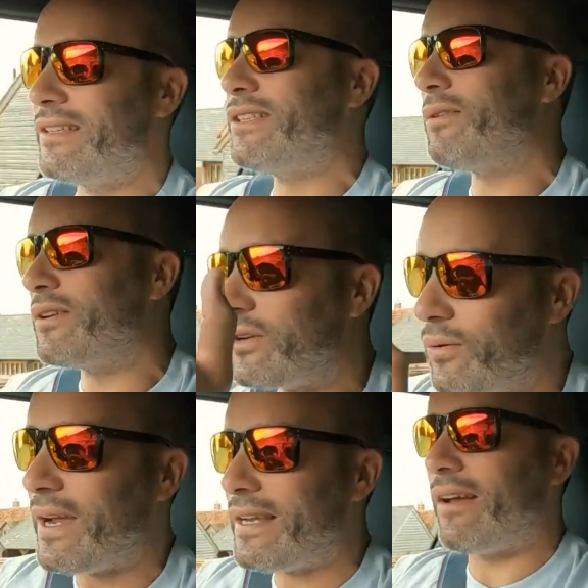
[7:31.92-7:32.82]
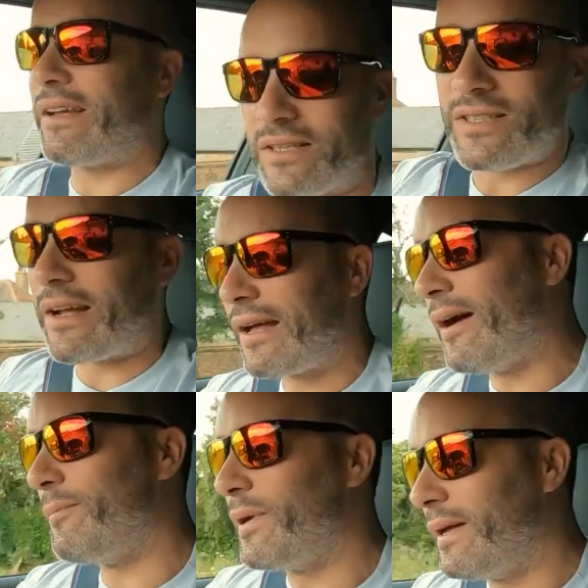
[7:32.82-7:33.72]
200 quid I could suck
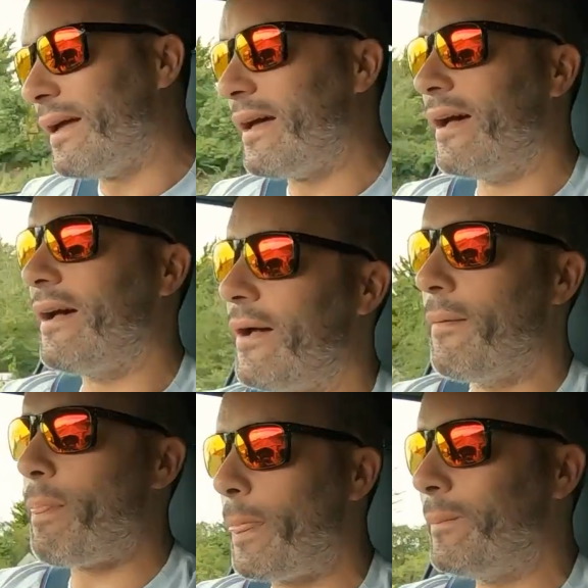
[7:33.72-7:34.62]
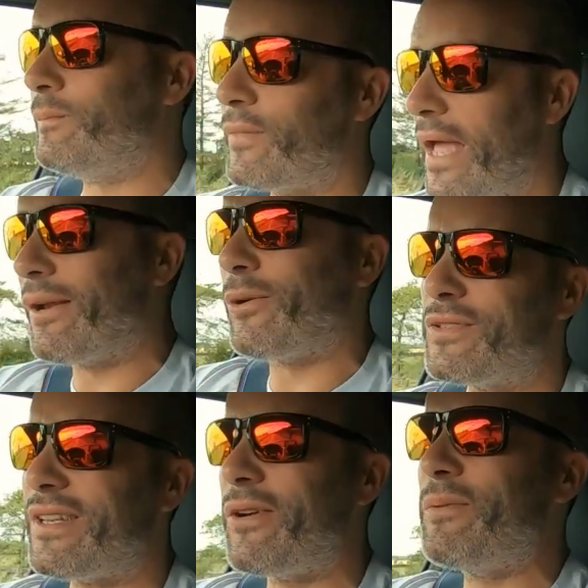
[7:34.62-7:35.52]
up, and
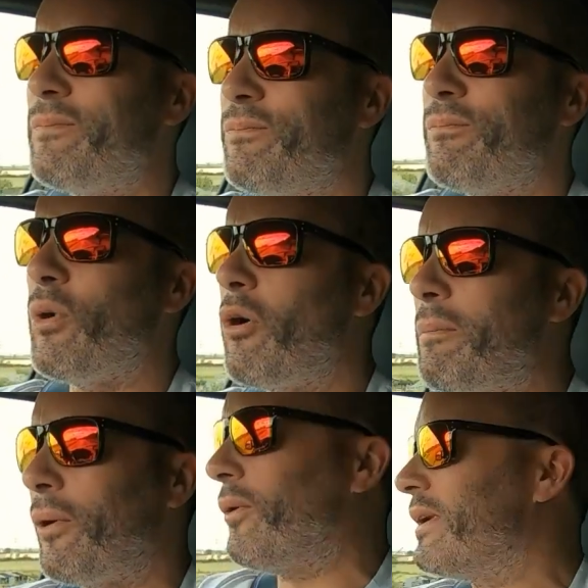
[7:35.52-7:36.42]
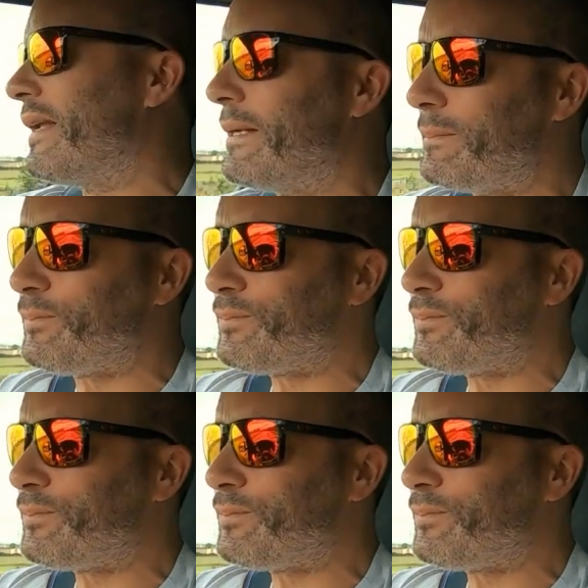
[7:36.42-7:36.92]
also, more importantly,